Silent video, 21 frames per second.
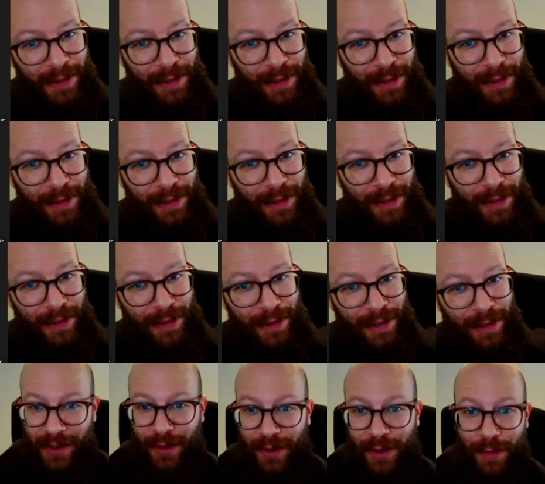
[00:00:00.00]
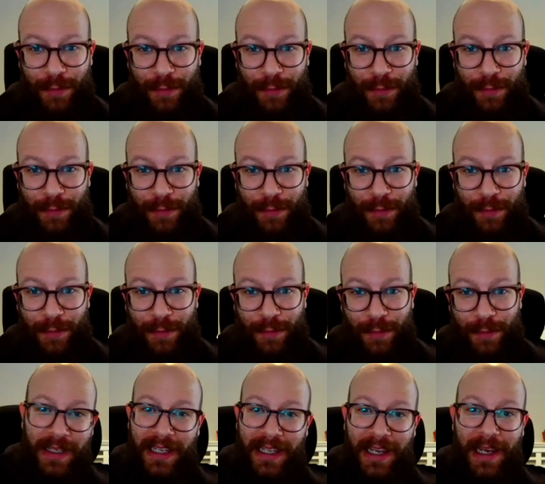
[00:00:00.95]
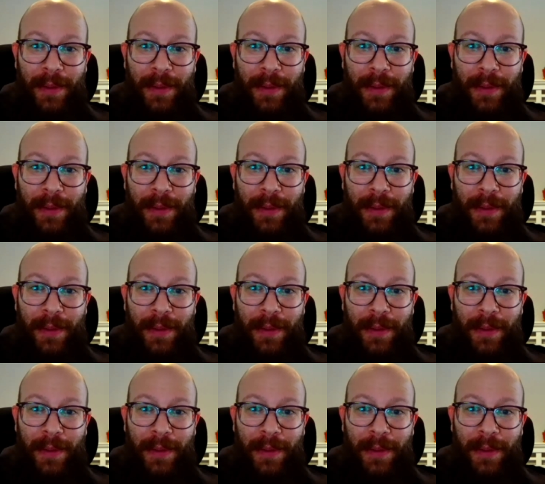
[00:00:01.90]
If it takes me